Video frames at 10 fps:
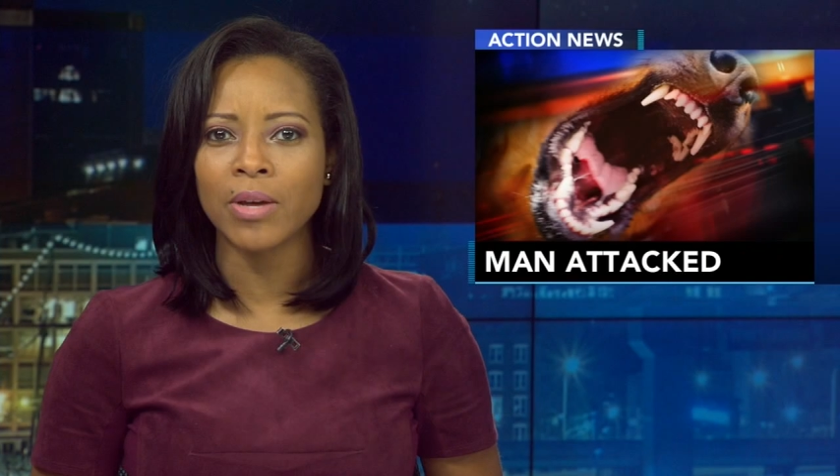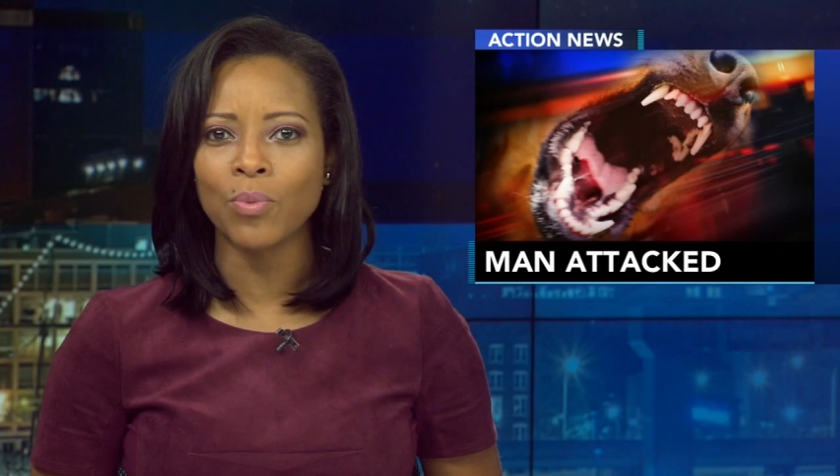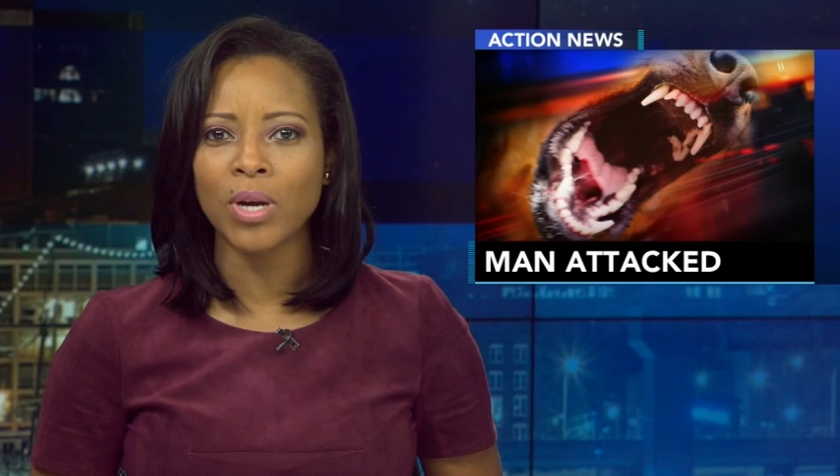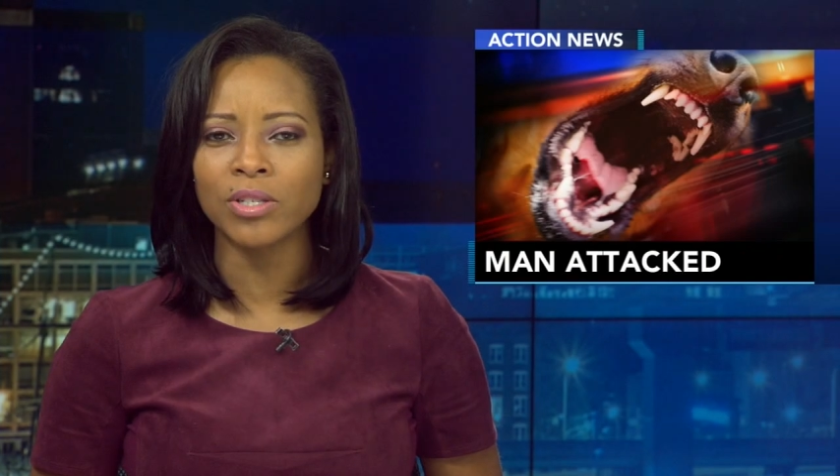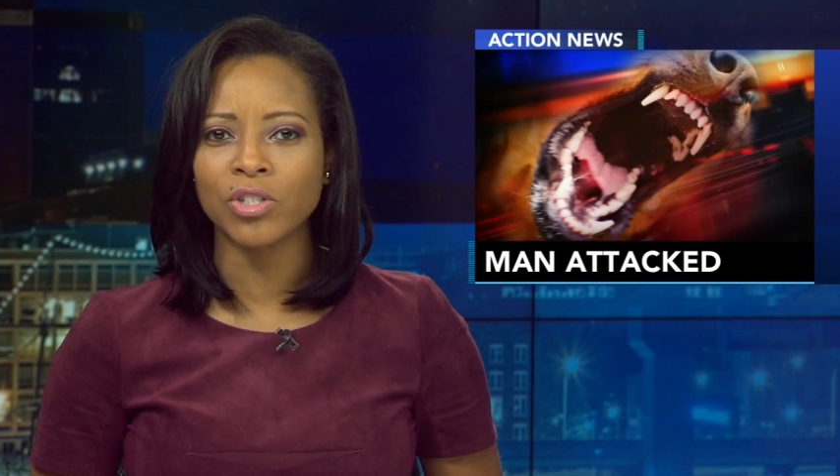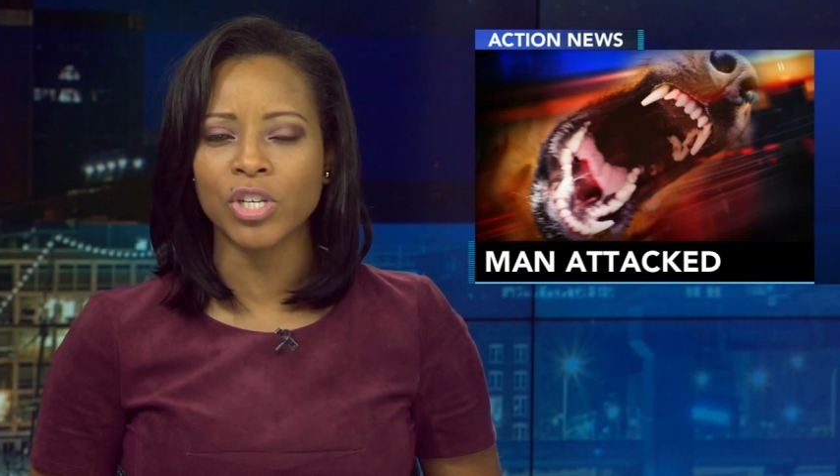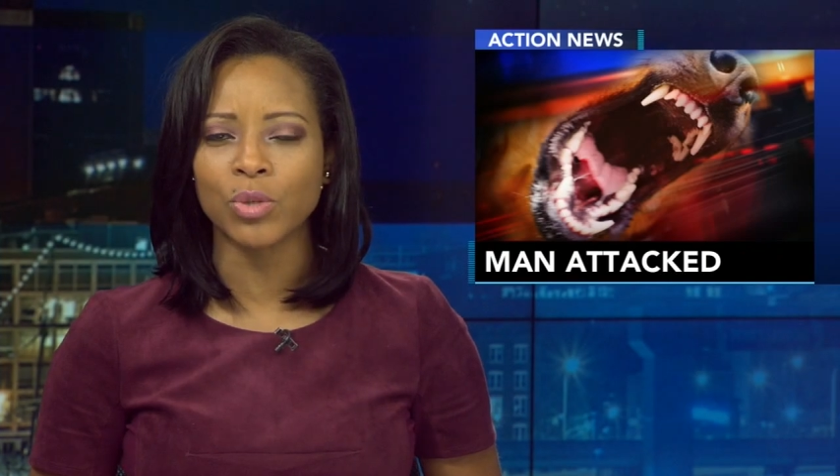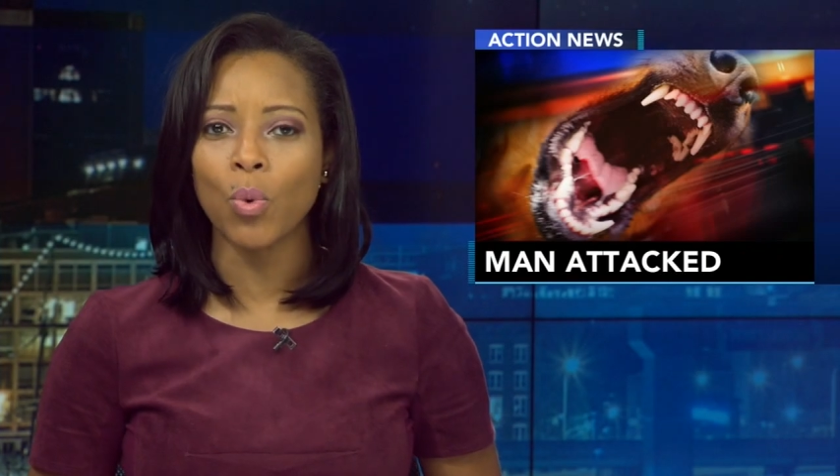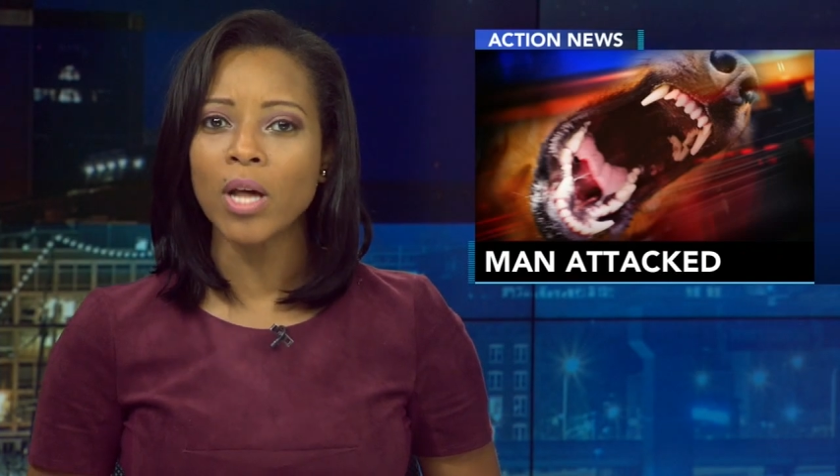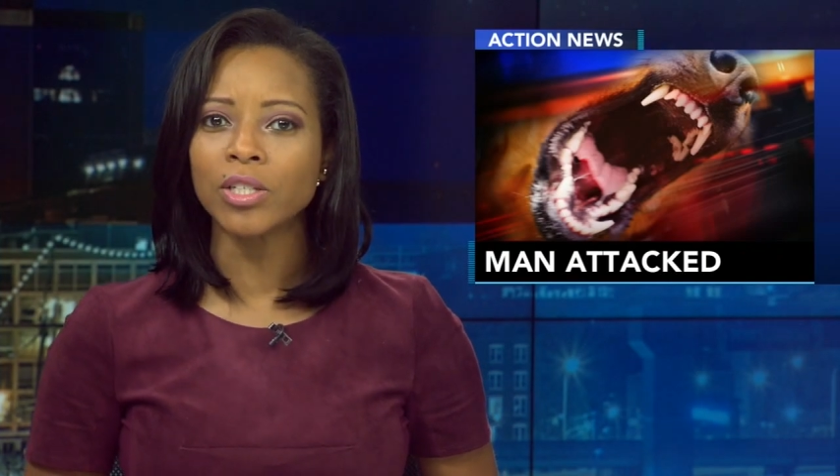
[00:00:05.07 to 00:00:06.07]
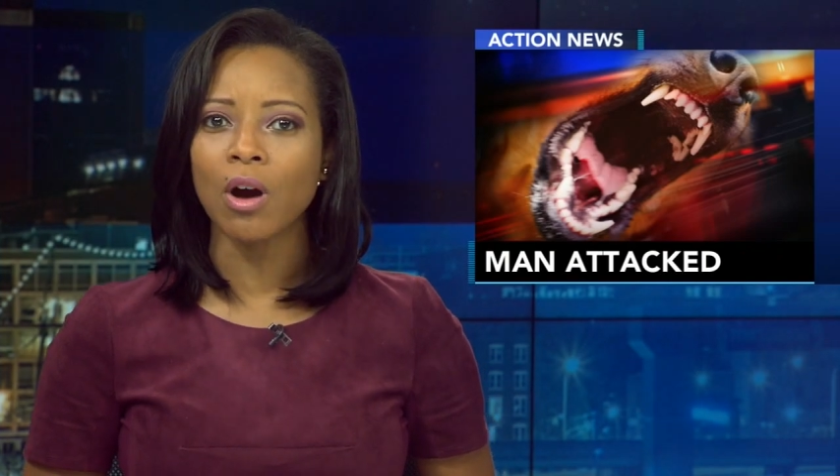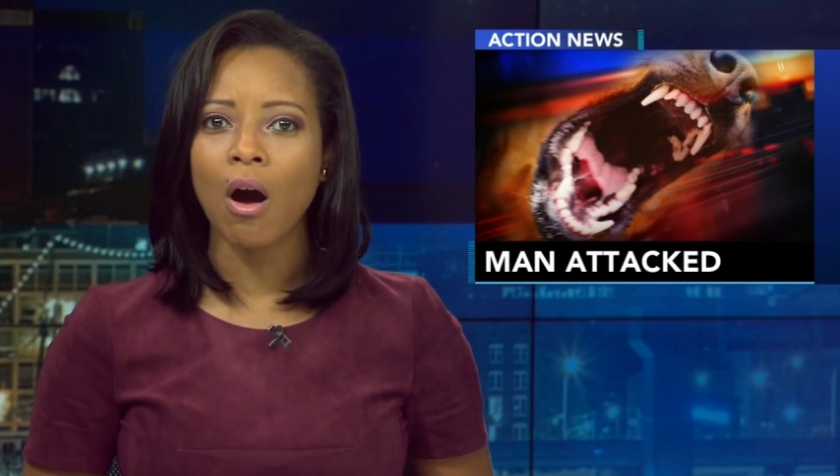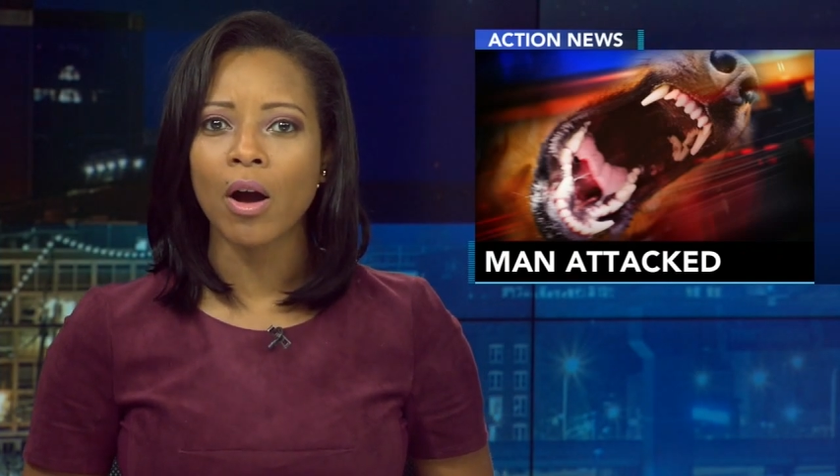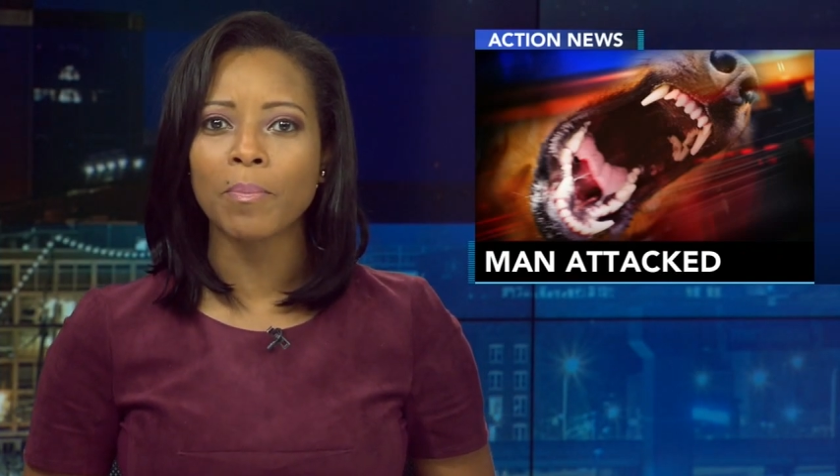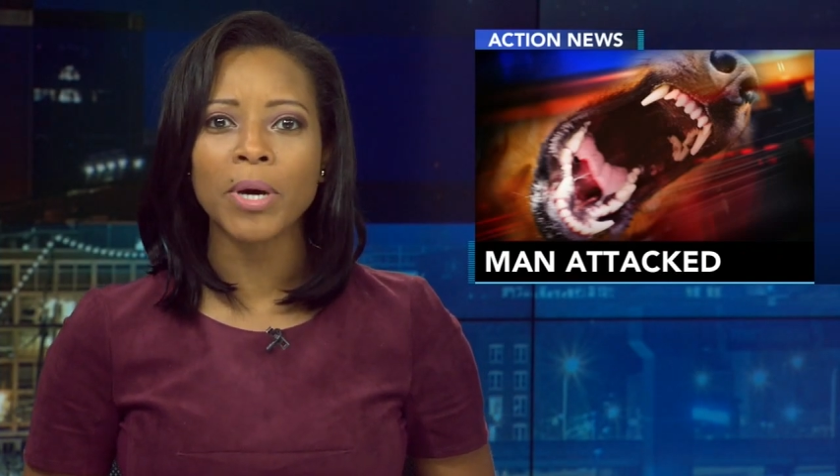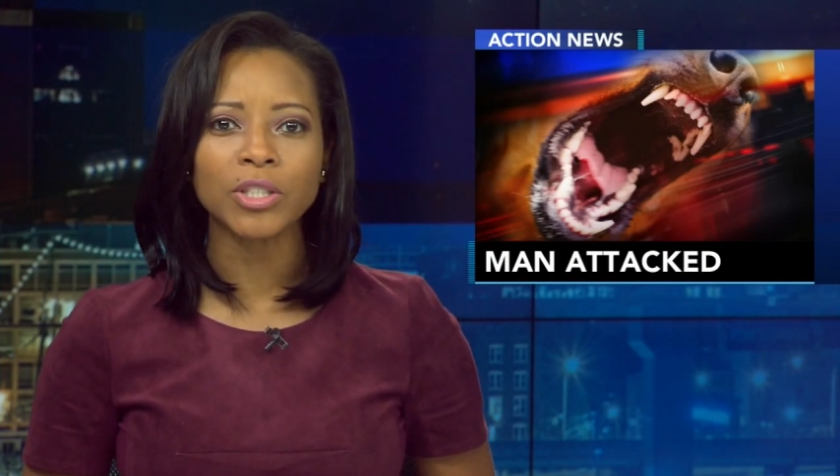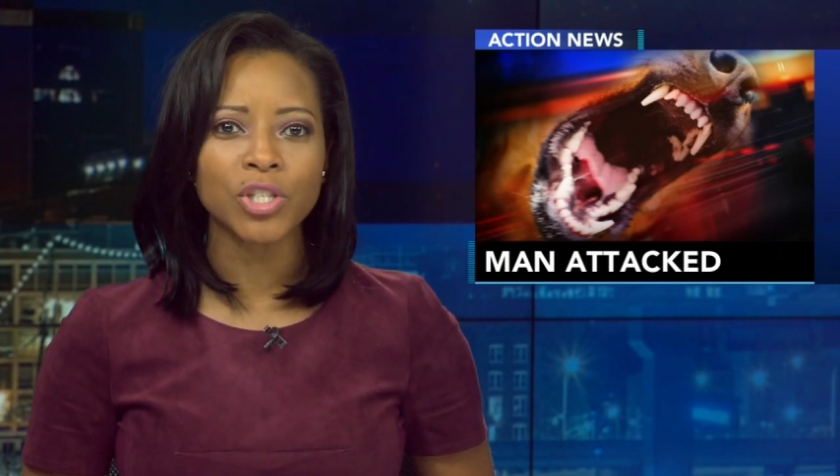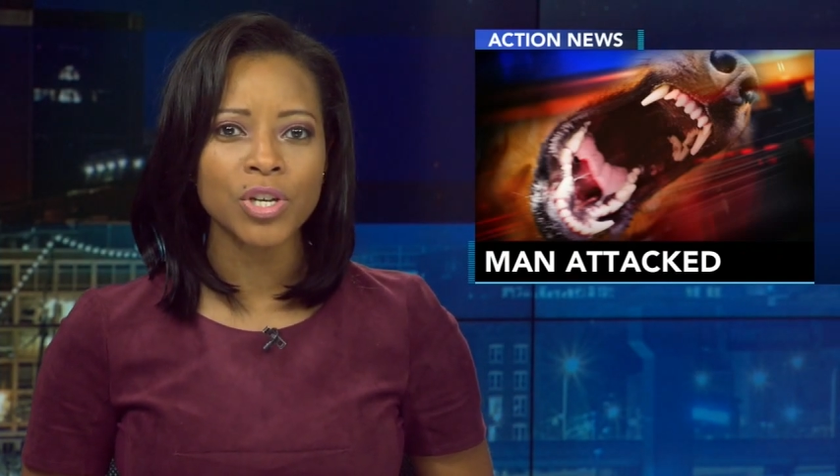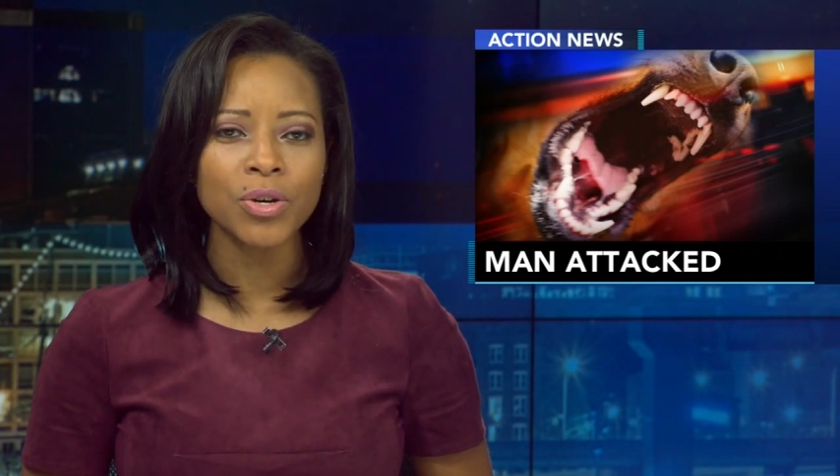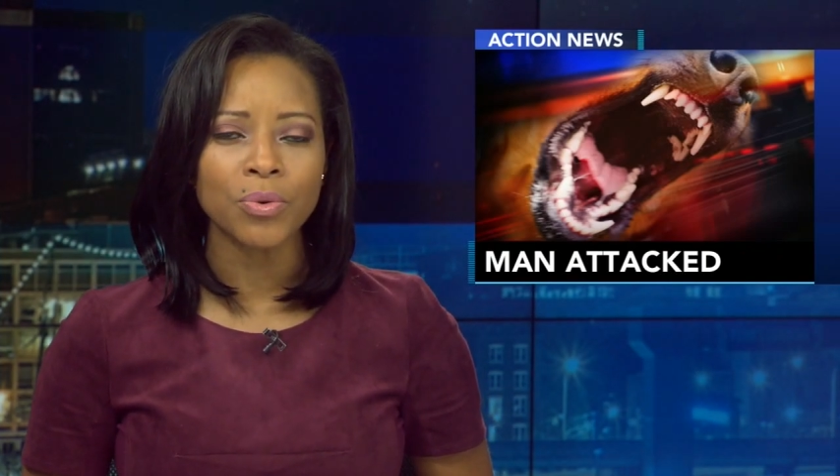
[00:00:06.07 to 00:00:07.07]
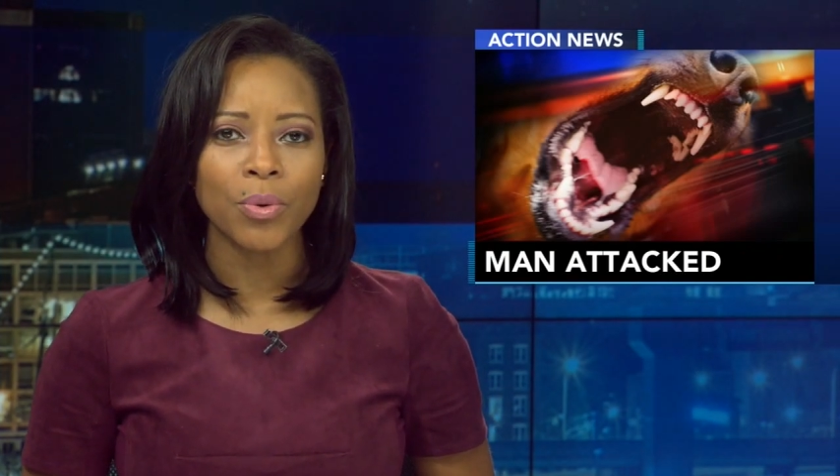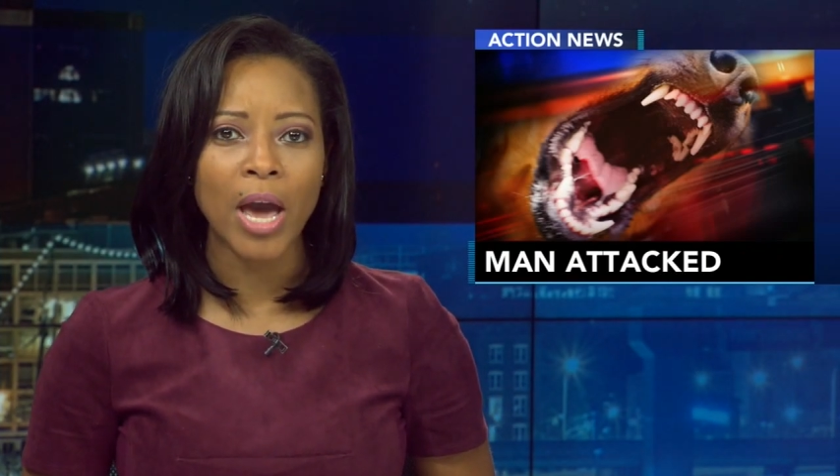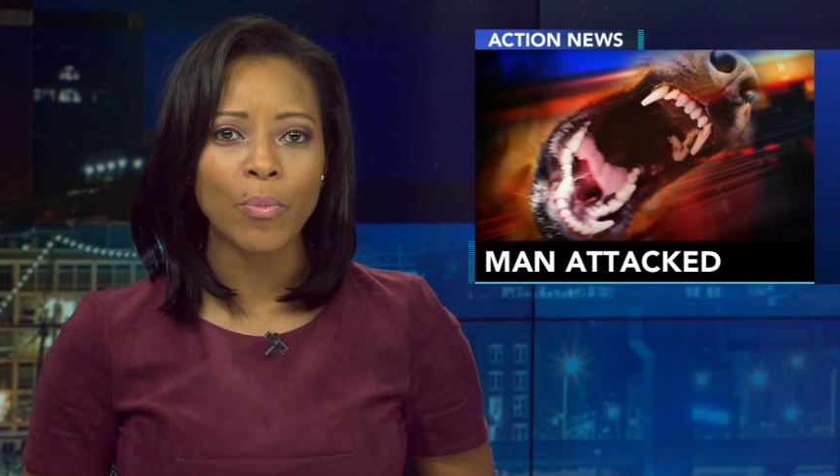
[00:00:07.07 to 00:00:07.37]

It wasn't just one dog, but two.